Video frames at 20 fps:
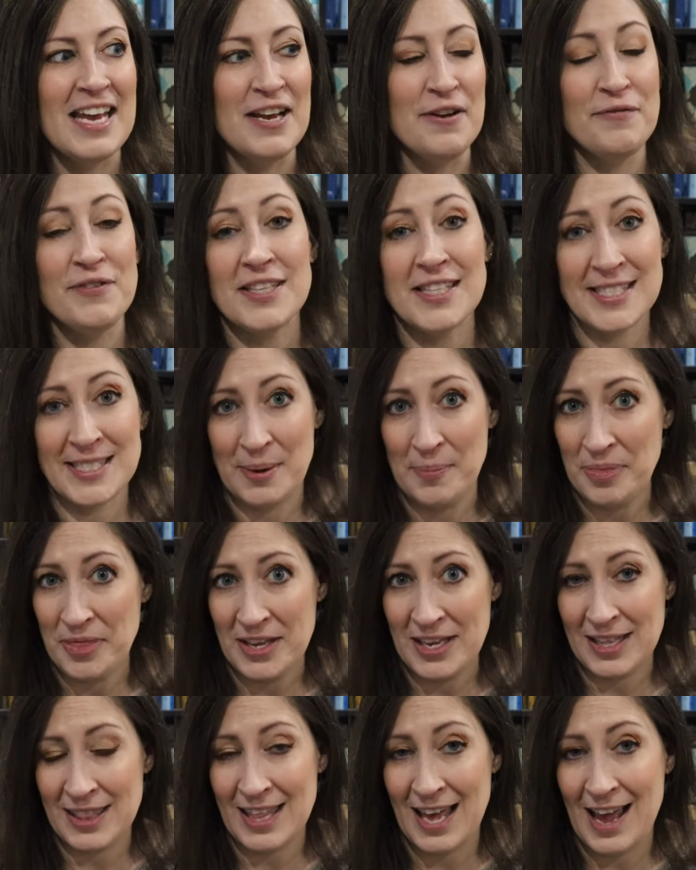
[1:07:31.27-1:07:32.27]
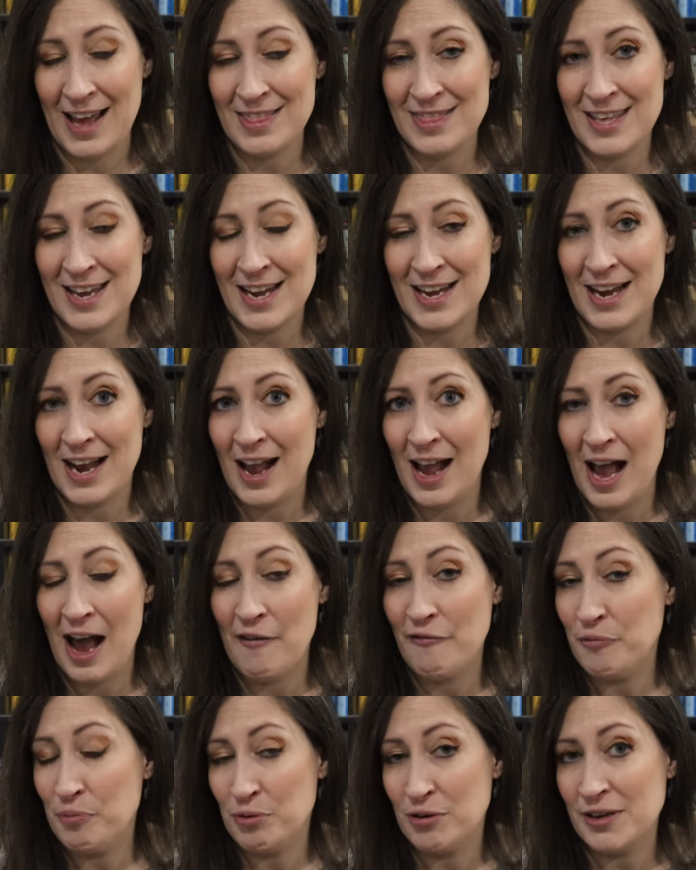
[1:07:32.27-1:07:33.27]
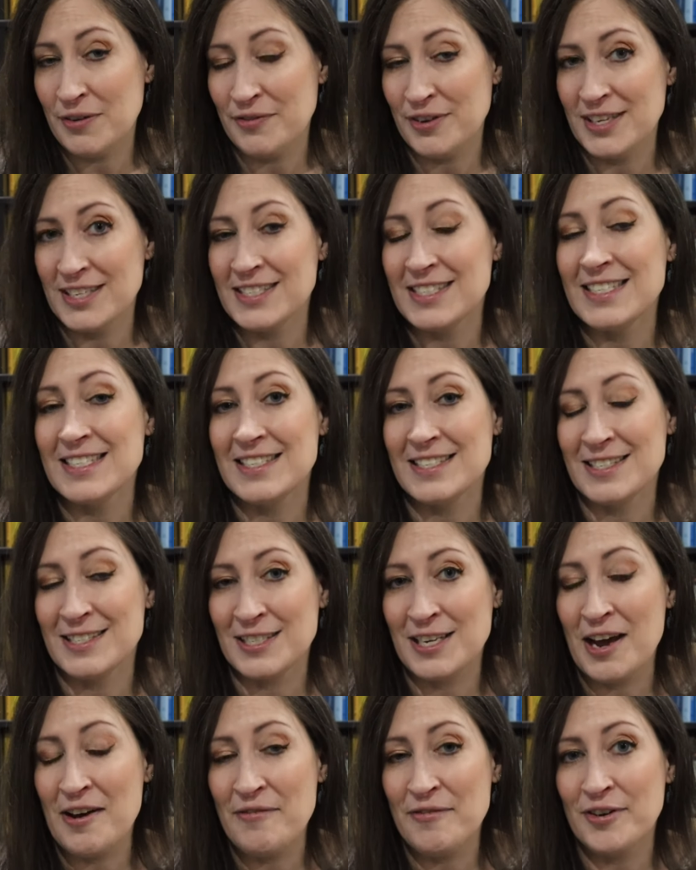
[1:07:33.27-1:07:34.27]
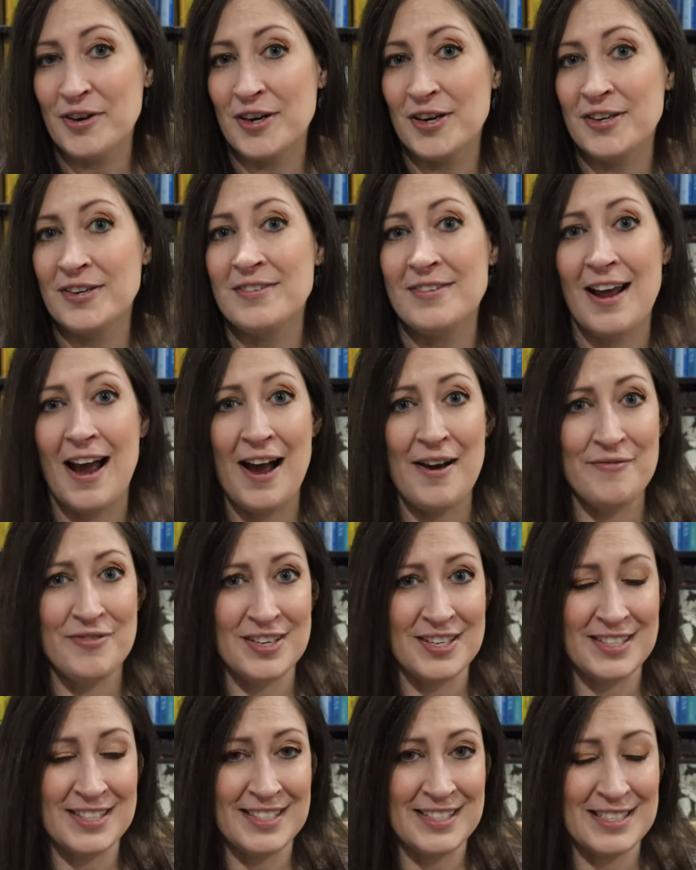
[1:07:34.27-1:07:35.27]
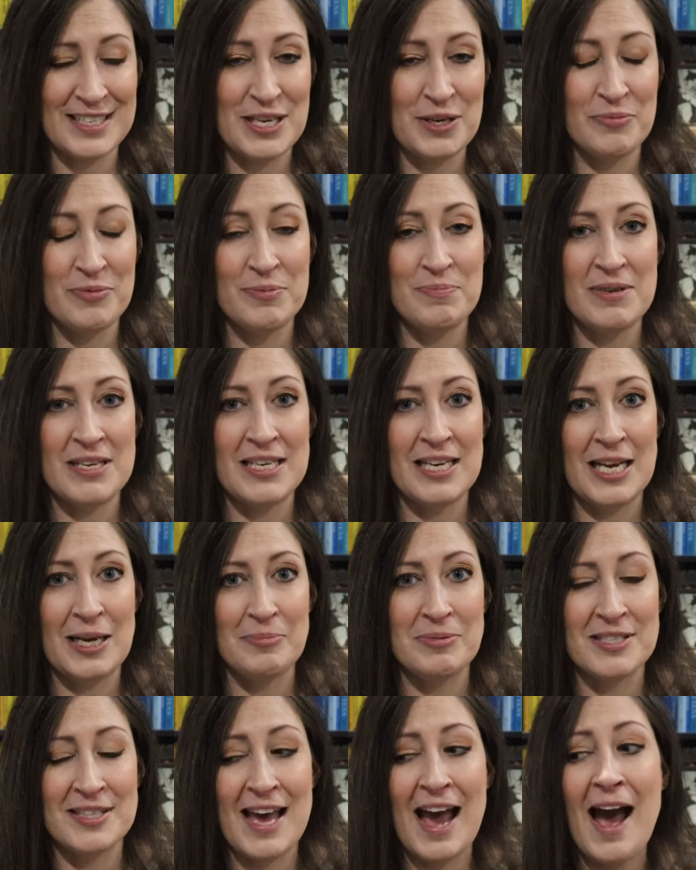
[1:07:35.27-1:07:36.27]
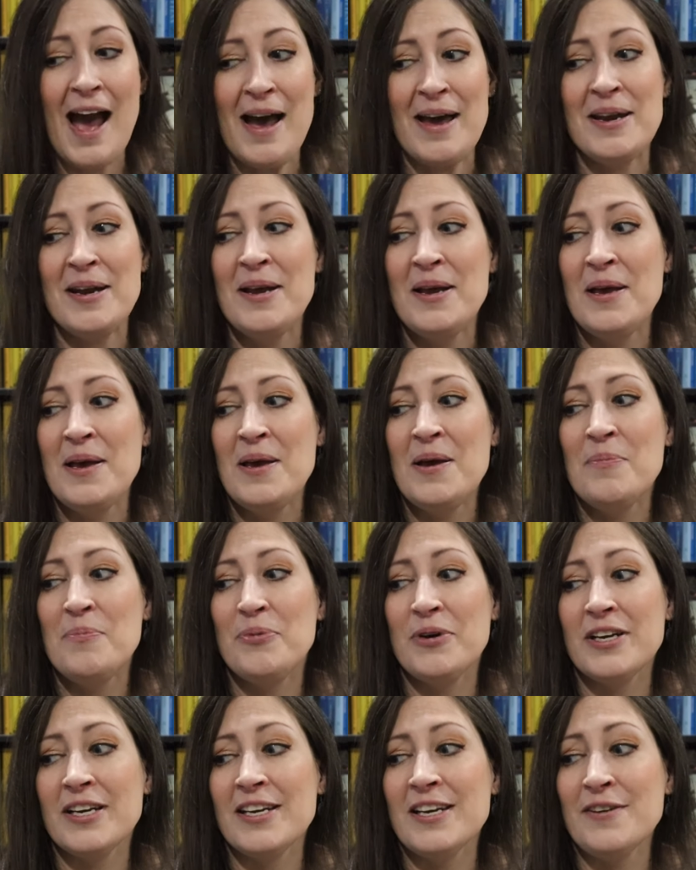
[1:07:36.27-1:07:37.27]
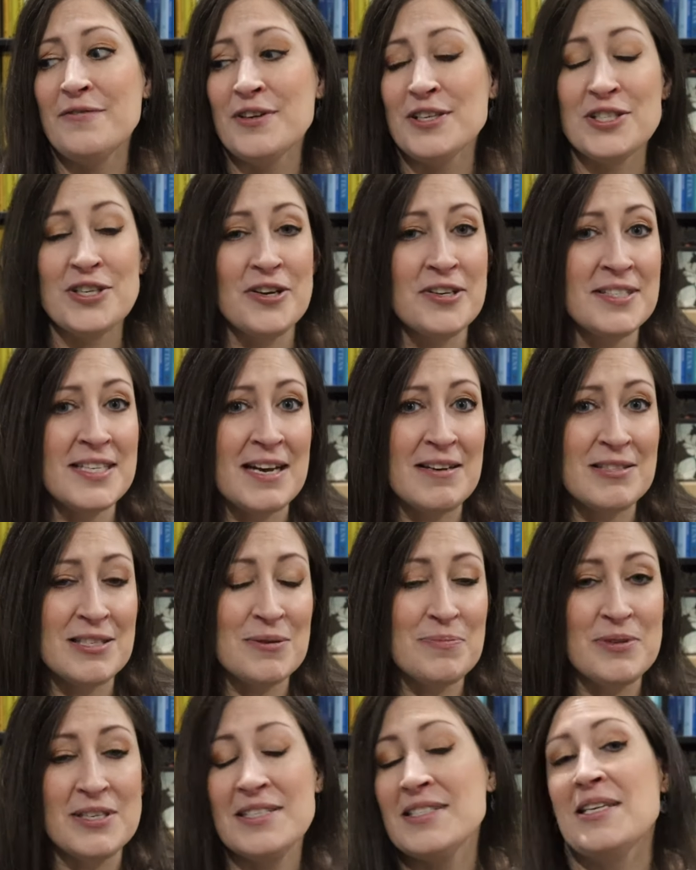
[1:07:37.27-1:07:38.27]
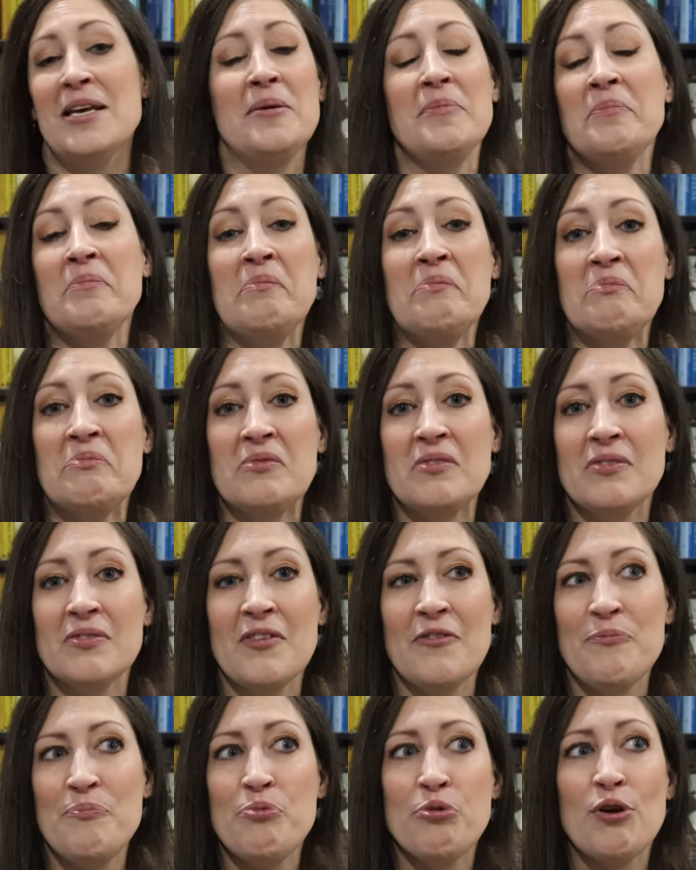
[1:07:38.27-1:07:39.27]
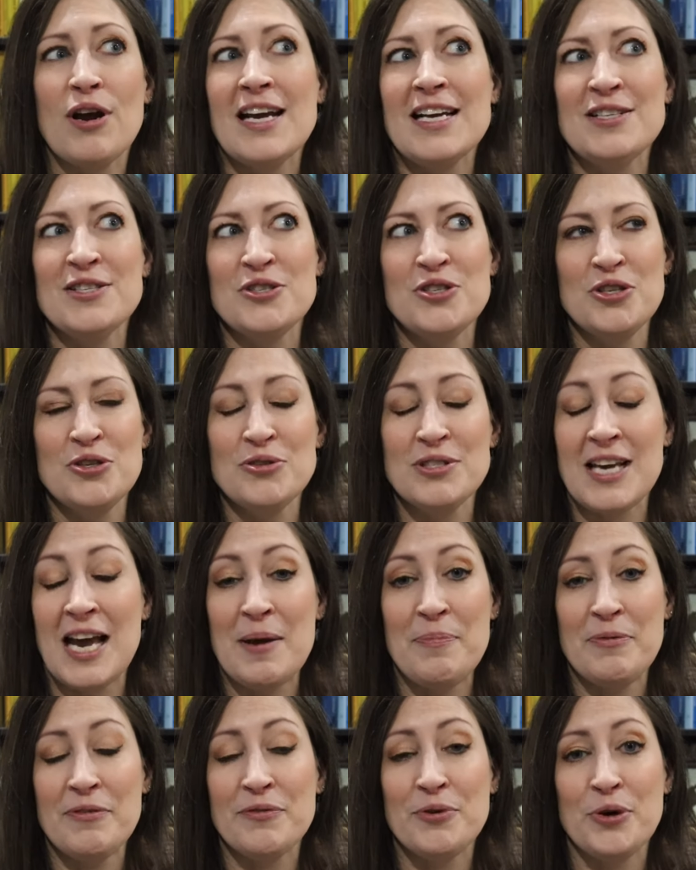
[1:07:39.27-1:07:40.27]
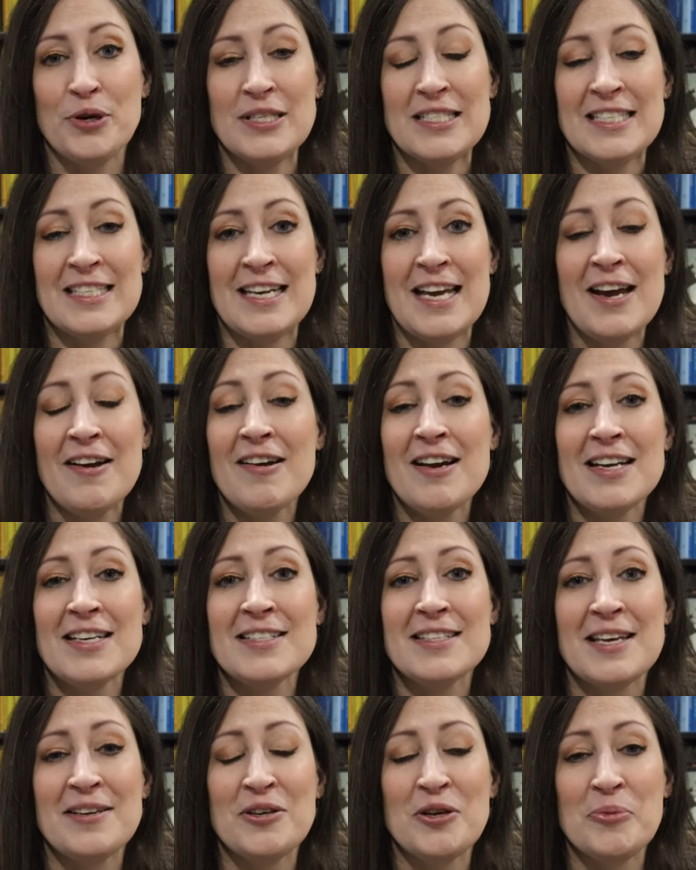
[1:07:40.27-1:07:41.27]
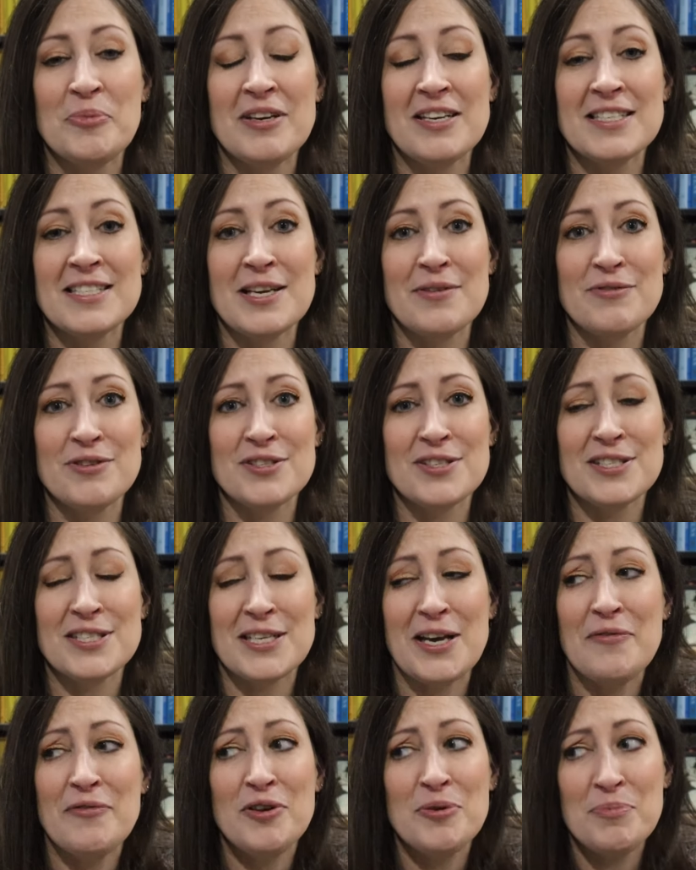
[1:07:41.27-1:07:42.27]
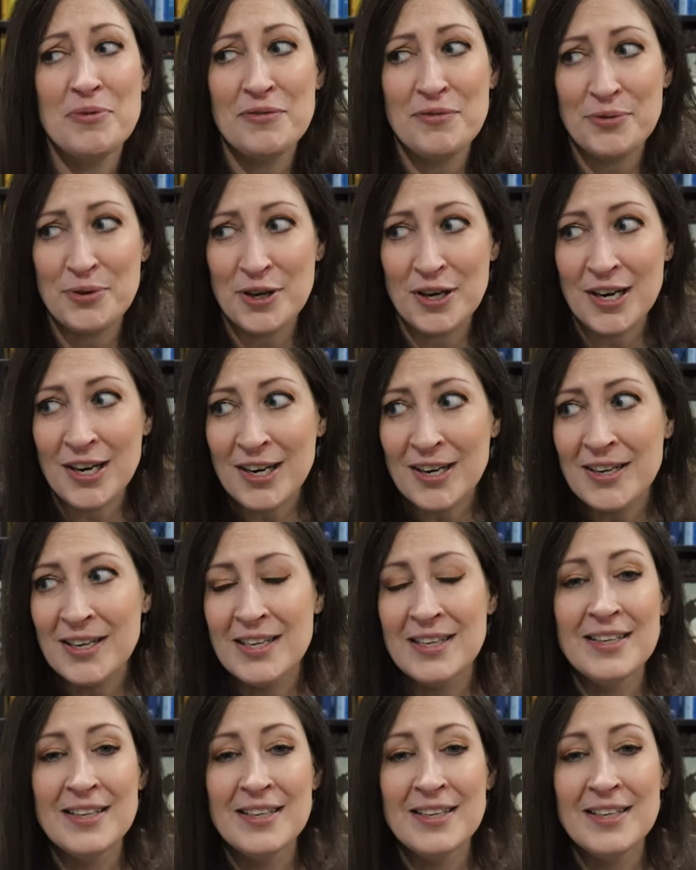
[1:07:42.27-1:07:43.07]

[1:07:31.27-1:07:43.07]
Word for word: if it's something that they have previously discovered, obviously it would be named that. But if it turns out to be some brand new type of cortinarius that nobody's ever discovered before,